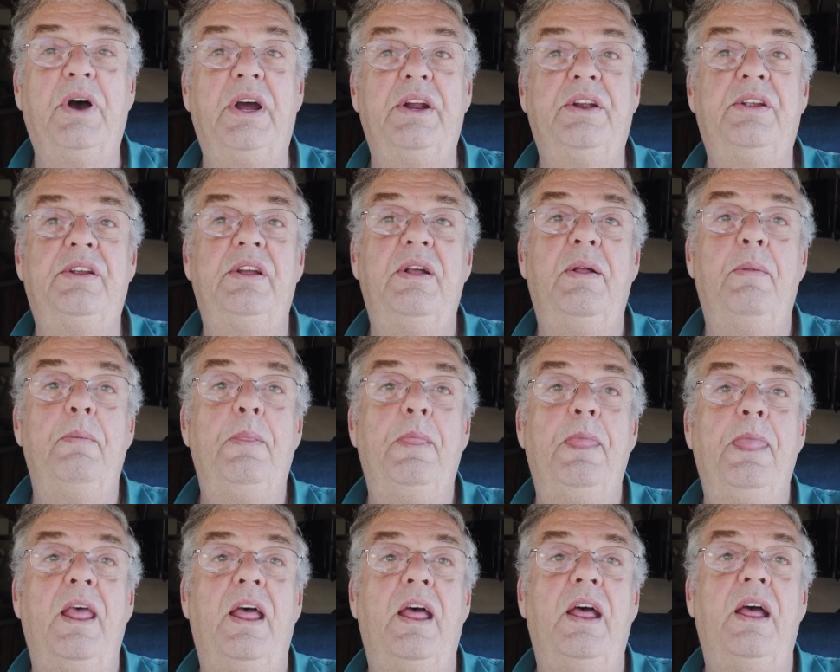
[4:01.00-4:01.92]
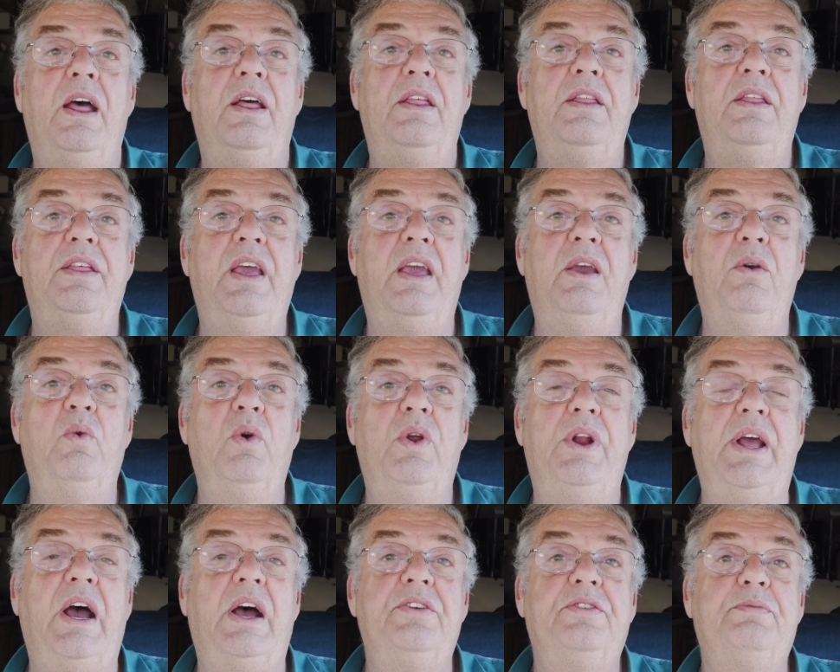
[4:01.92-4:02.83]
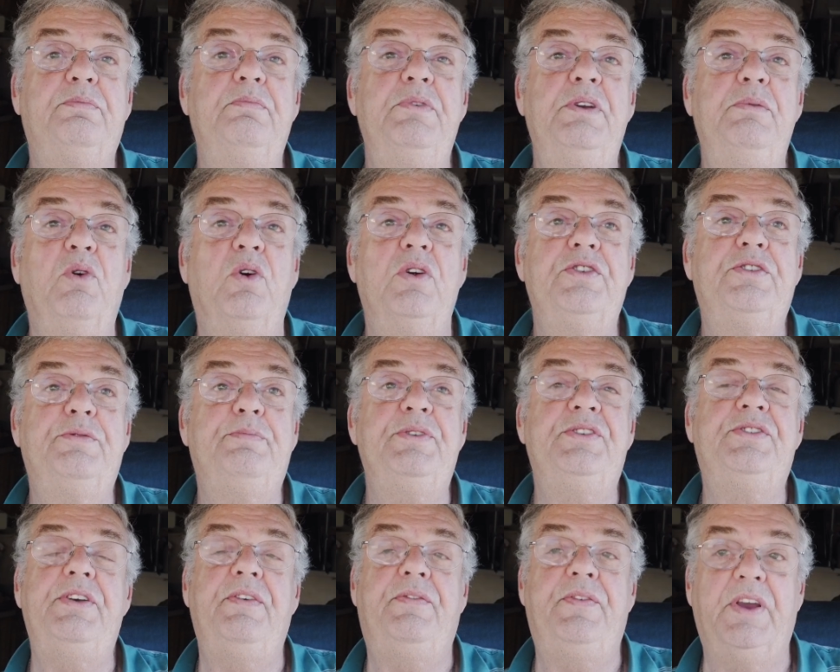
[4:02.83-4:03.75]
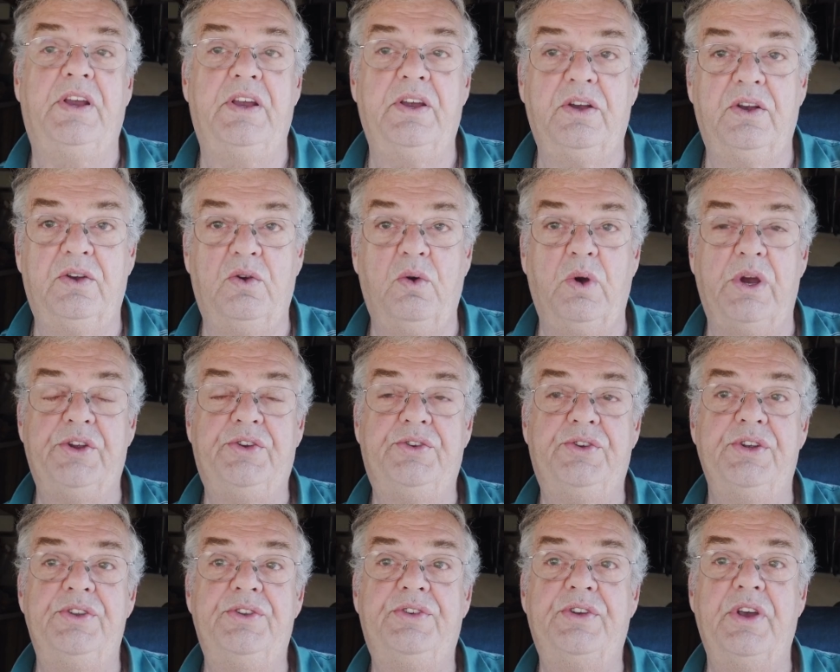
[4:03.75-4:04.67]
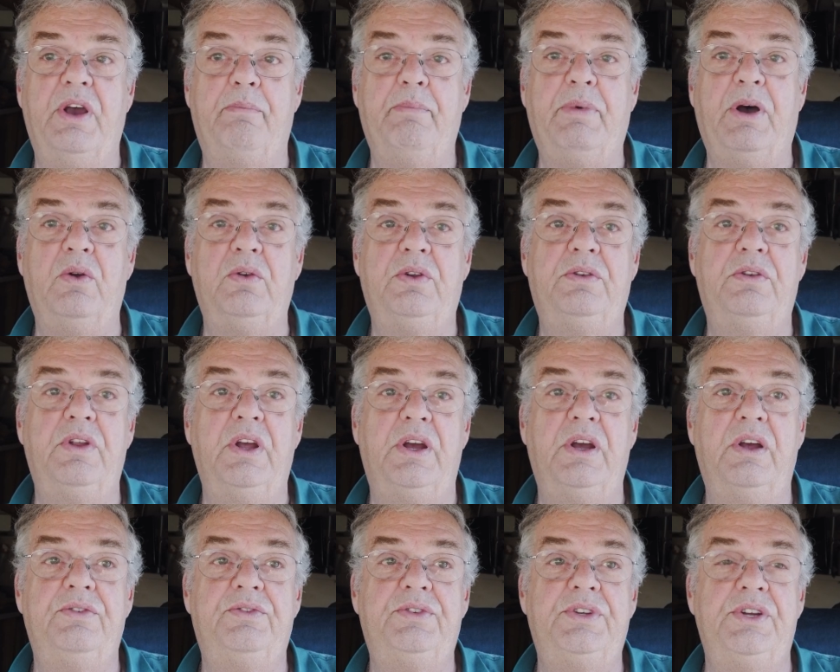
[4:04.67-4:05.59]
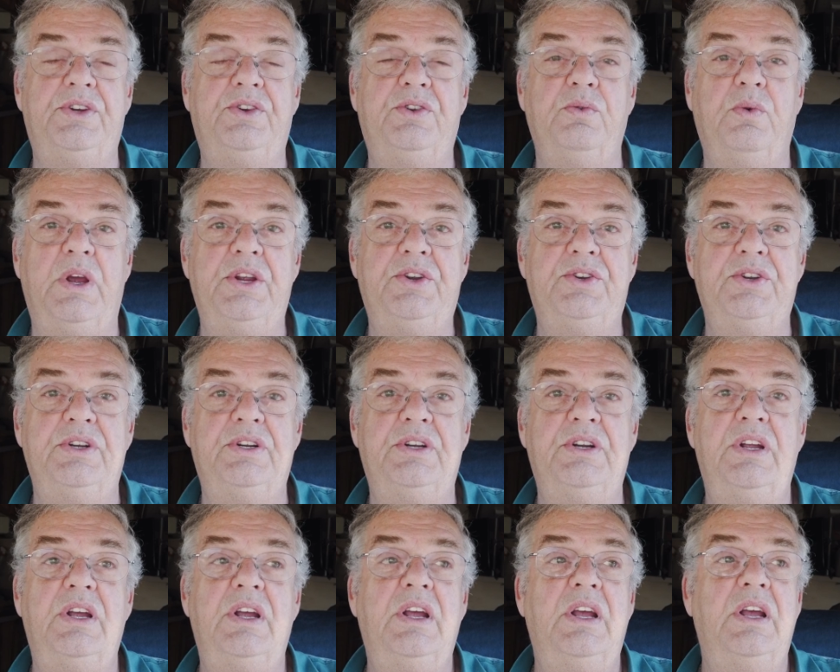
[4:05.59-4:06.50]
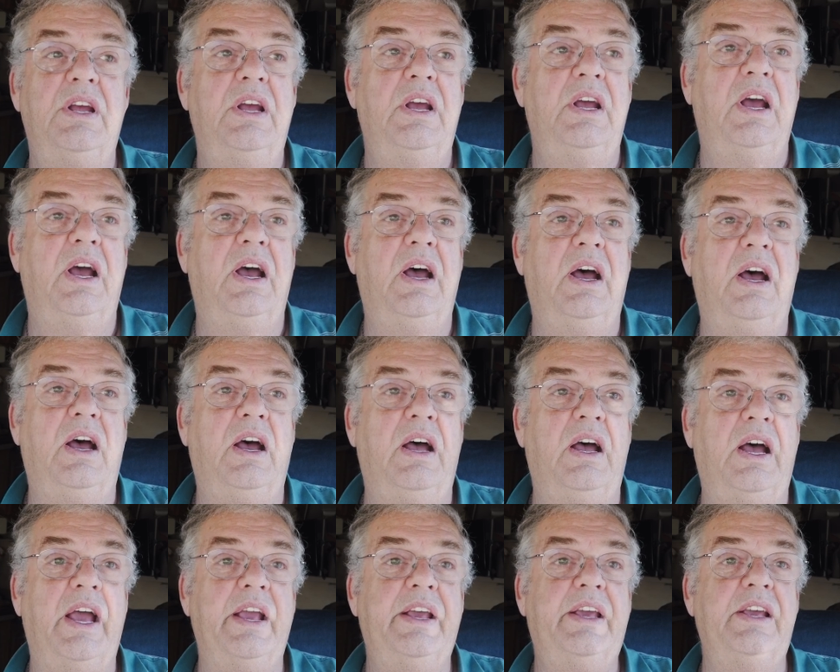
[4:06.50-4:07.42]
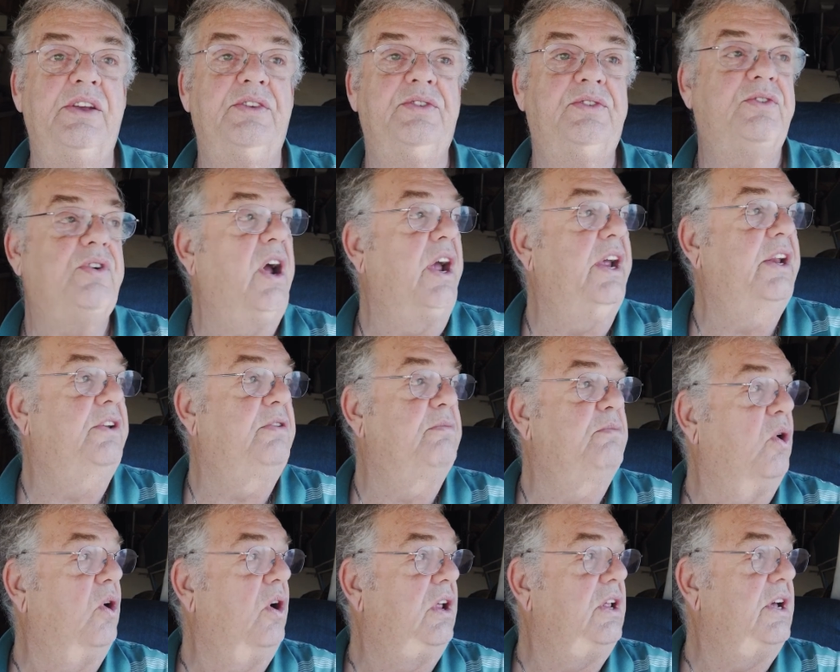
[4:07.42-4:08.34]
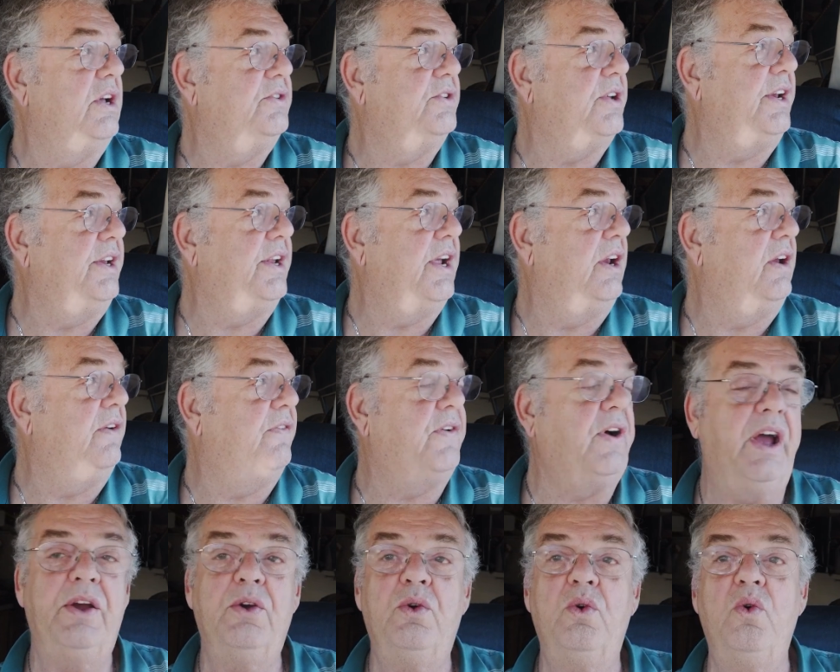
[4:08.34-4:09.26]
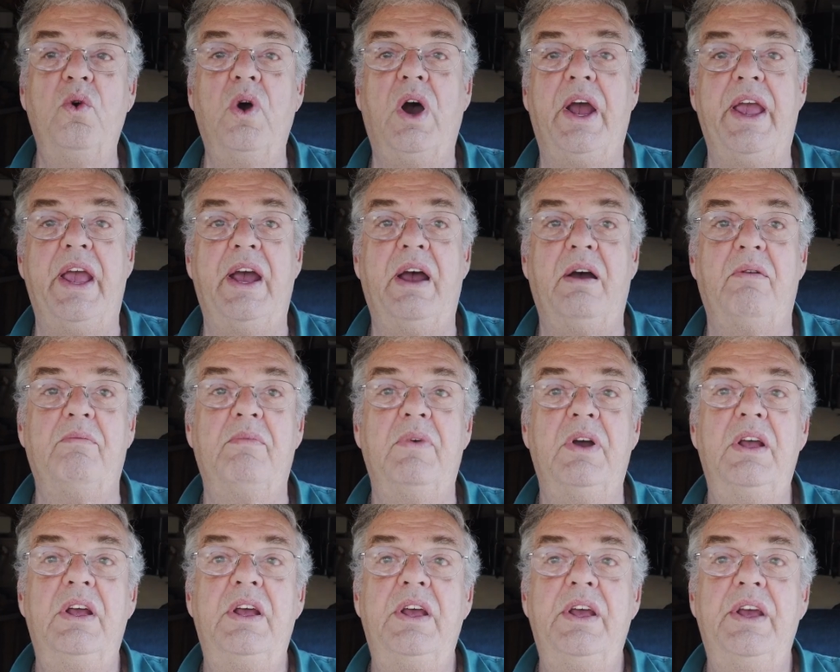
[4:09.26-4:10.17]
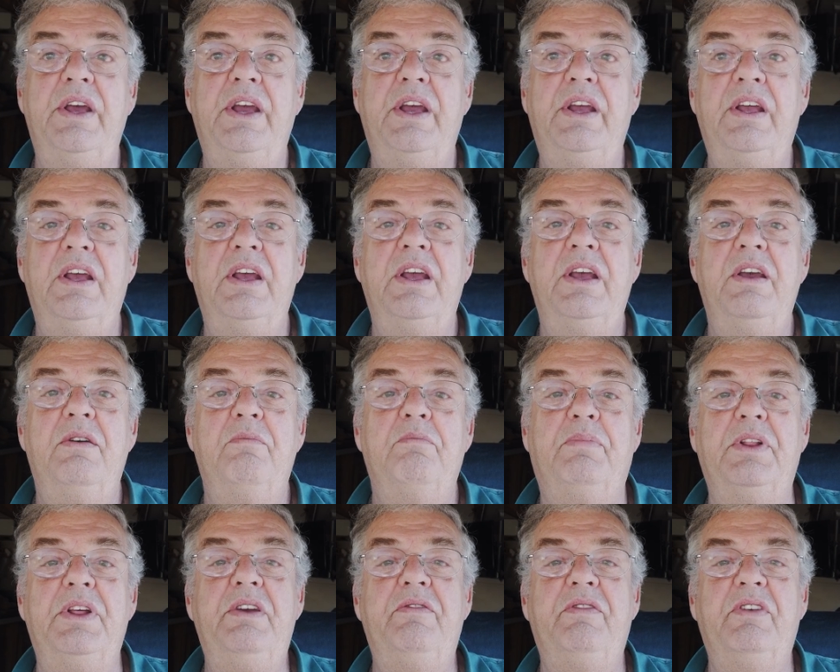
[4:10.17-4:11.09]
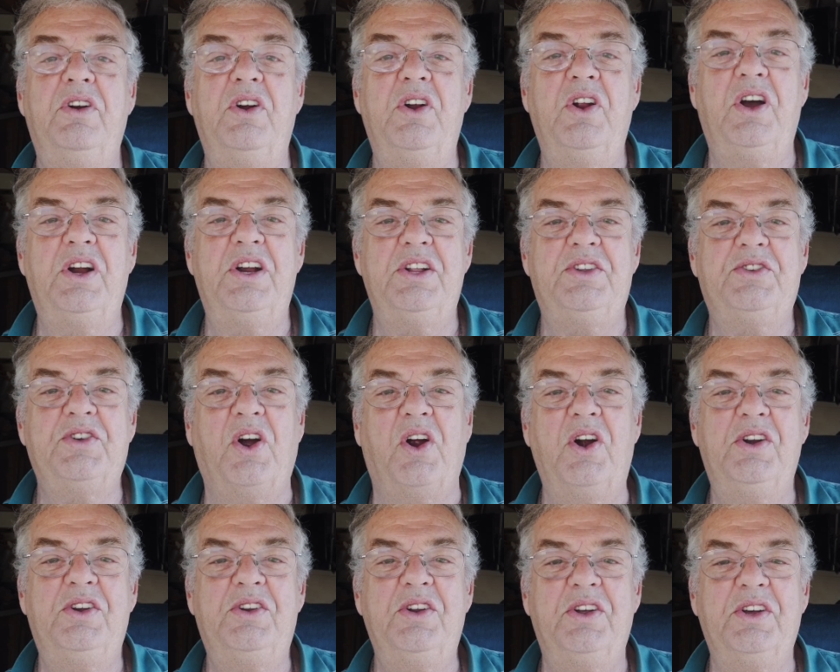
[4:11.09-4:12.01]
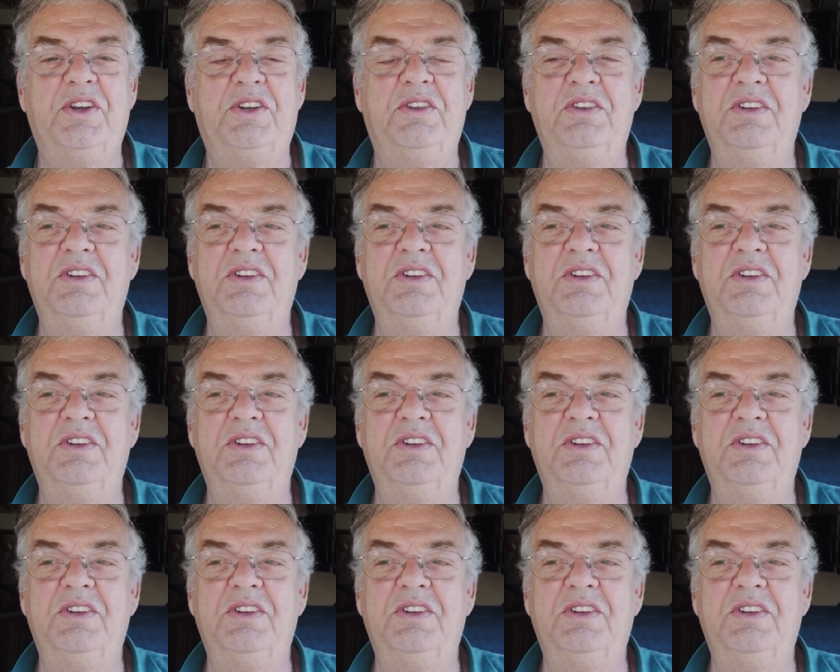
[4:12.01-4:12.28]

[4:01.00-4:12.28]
but they would ask me more specific questions about the situation. I guess trying to more or less identify who I am. Believe it or not, it's hard to